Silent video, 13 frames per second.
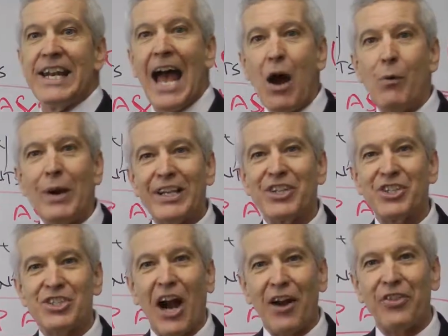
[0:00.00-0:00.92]
Now we
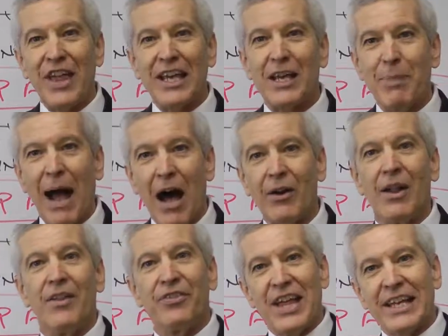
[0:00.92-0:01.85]
can start thinking
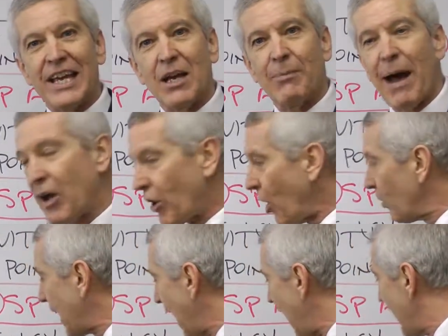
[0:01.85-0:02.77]

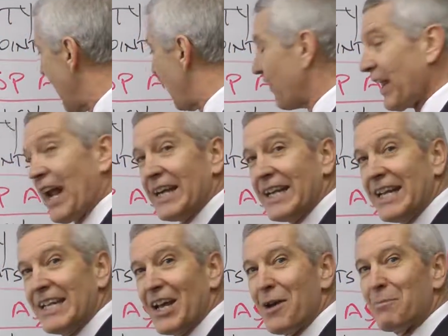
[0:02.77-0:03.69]
about, okay, then I
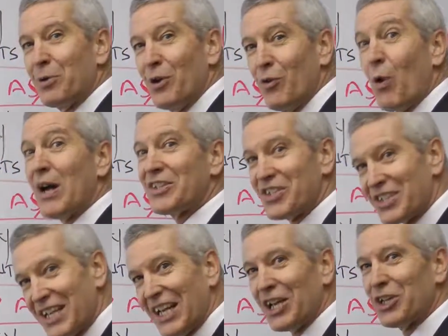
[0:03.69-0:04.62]
need to improve. What
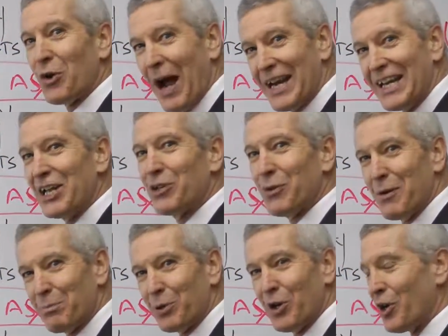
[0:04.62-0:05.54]
skill do I need
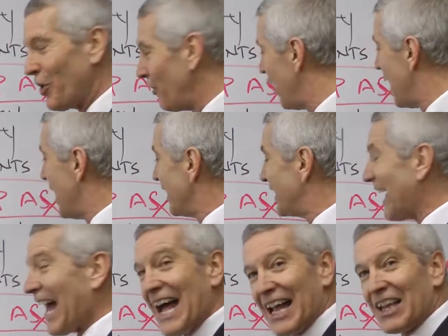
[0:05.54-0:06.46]
to improve
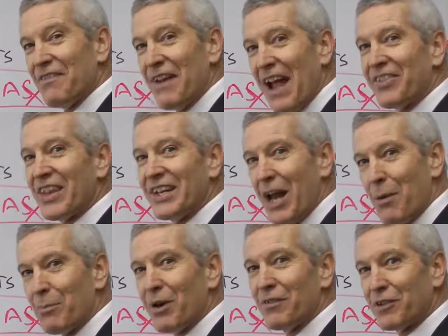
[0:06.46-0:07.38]
to elevate the
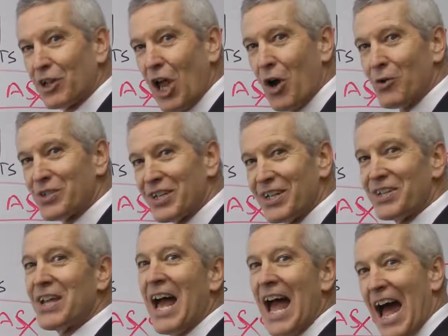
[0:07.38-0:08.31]
number of
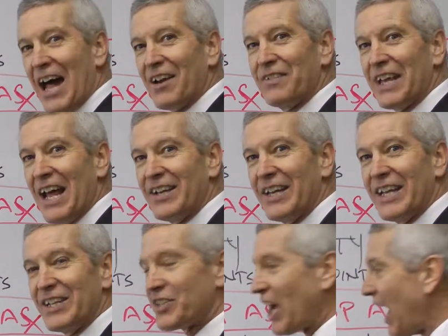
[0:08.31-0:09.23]
closes out of
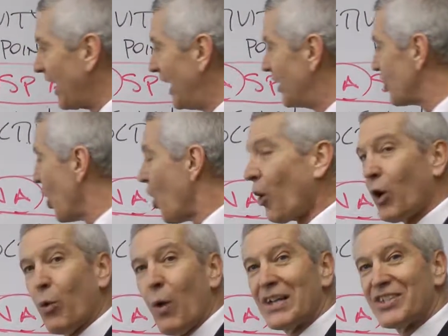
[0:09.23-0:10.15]
10 needs audits?
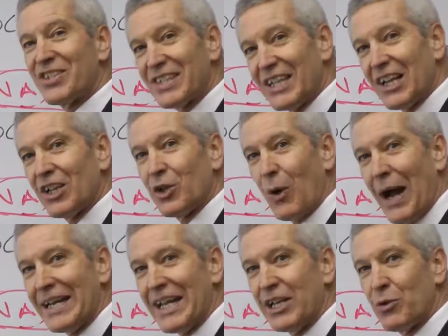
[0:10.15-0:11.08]
Or what skill
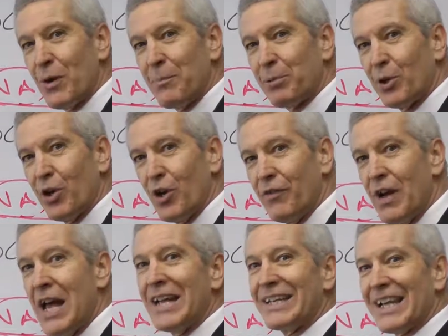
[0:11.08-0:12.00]
do I need to
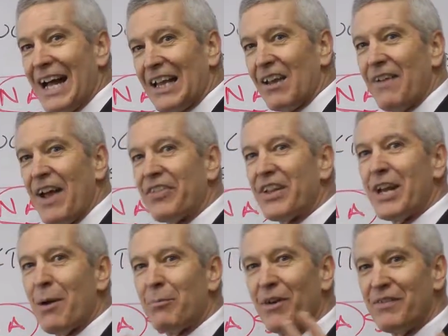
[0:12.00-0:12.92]
improve to
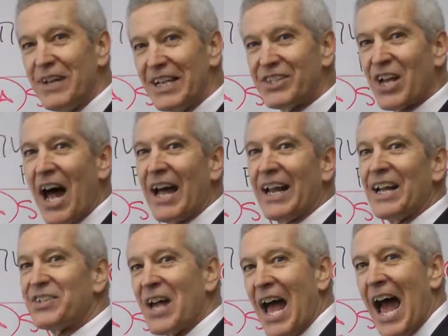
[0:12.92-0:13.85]
elevate the number of needs
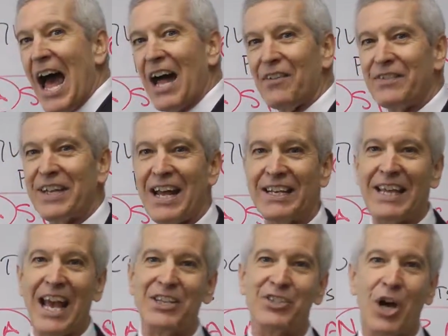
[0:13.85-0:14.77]
audits out of
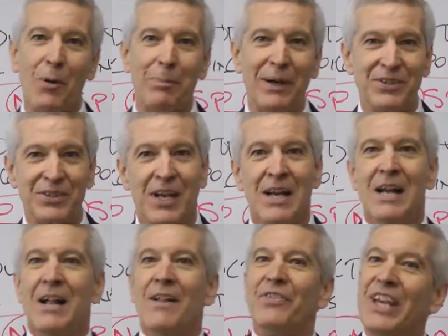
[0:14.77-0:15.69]
10 case opens?
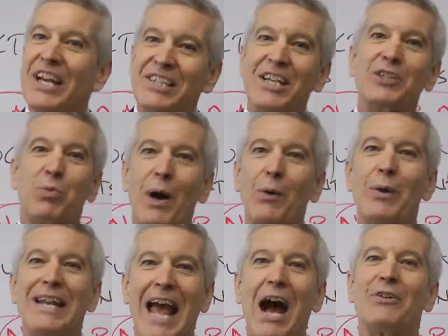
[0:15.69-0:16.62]
This is
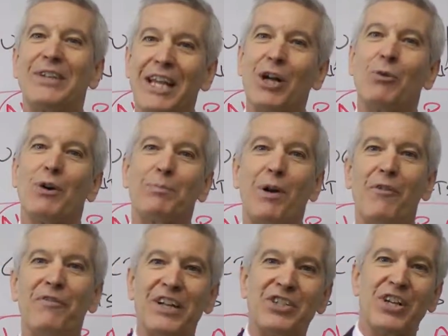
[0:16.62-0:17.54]
where we now deal with
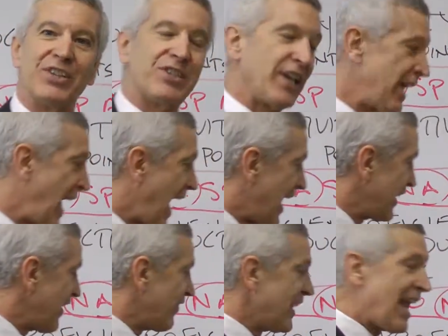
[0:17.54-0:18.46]
proficiency.
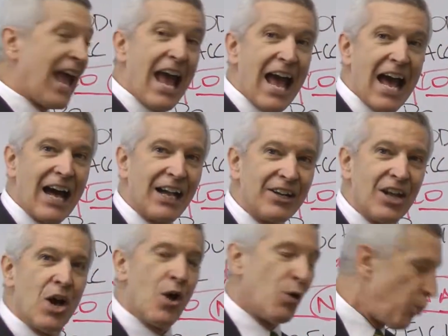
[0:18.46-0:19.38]
And in the
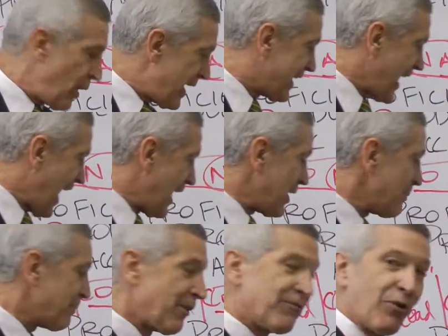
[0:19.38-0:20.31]
end, we
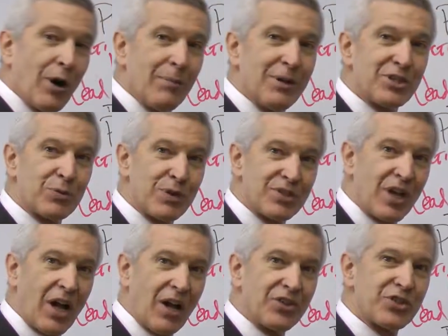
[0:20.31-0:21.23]
get performance
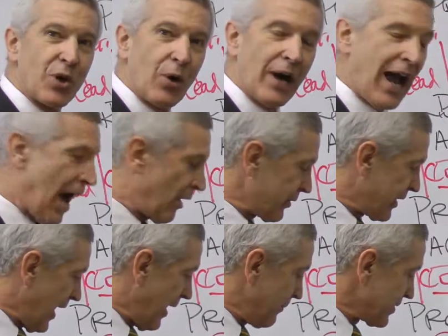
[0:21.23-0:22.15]
results or
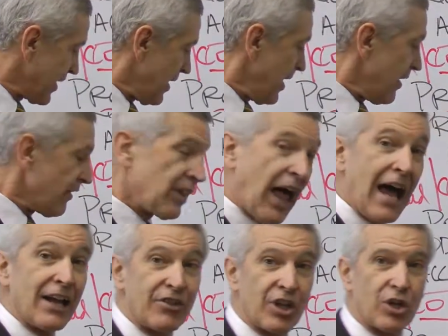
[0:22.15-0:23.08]
outcomes,
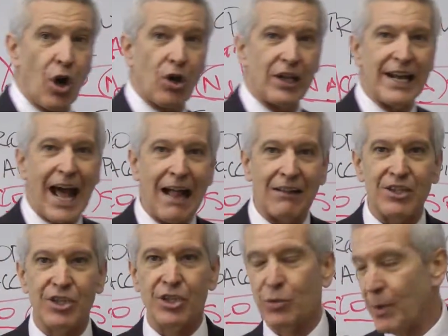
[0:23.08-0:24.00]
like the goal
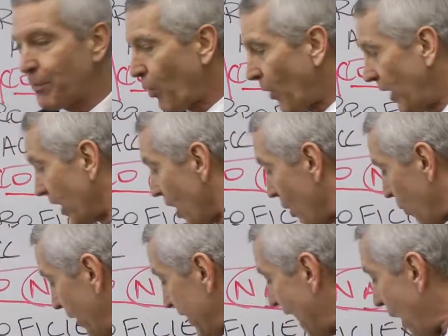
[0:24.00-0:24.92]
analysis report,
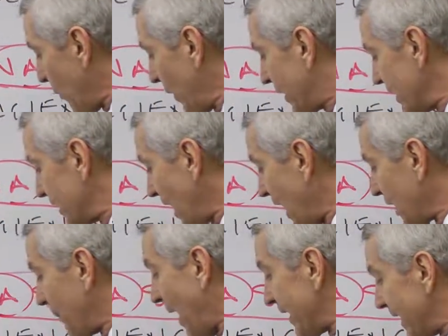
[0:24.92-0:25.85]
where now we can
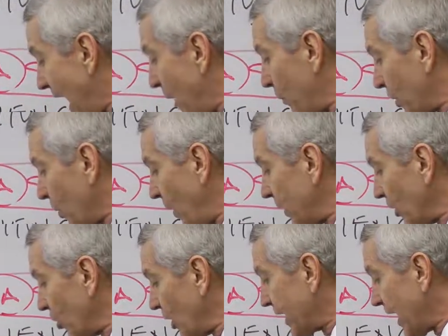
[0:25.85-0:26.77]
talk about, yeah, we're
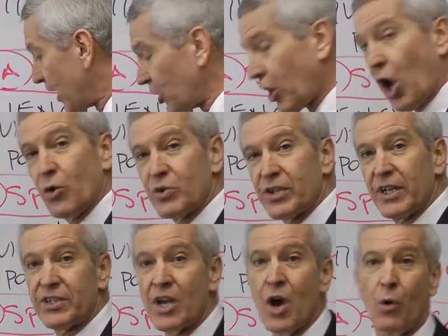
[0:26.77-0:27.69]
going to look at
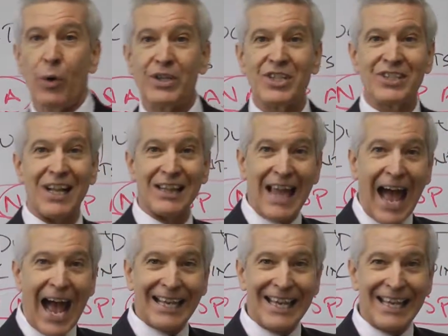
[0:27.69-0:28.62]
closes, which is a
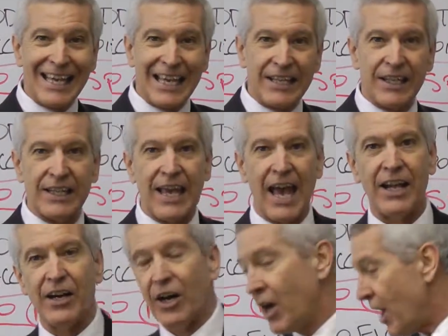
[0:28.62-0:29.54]
lagging
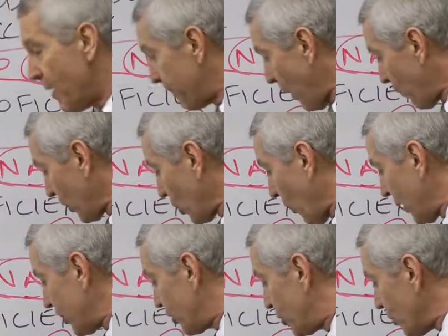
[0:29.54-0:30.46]
indicator, but we're
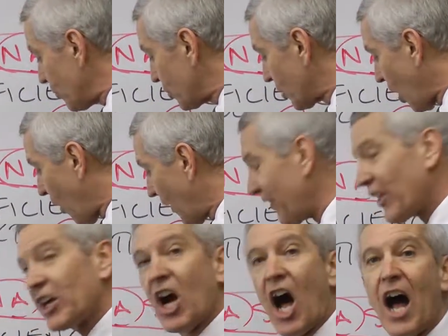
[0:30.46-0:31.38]
going to do so
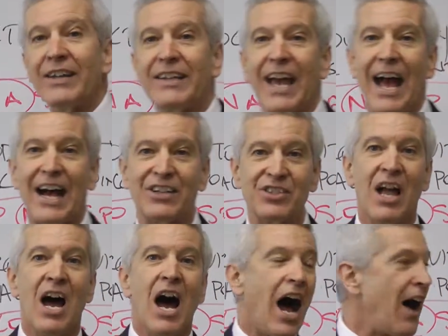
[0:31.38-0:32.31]
in the
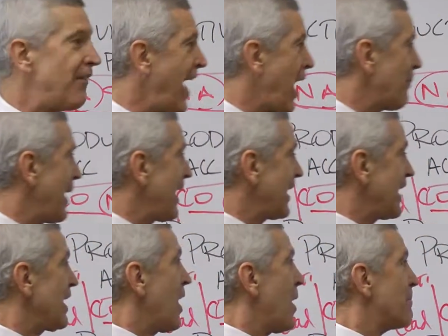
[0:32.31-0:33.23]
context of how
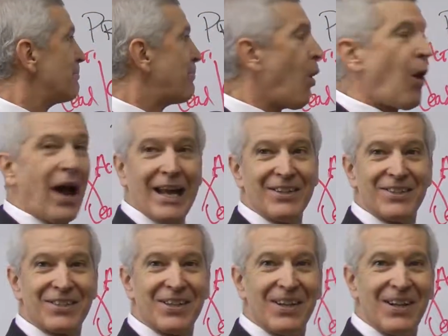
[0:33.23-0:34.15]
many
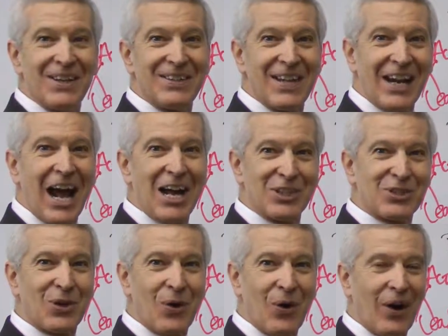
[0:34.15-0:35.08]
points did
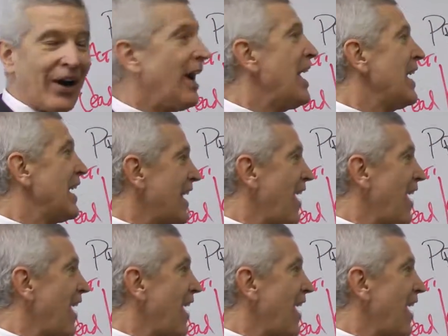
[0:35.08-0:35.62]
I score?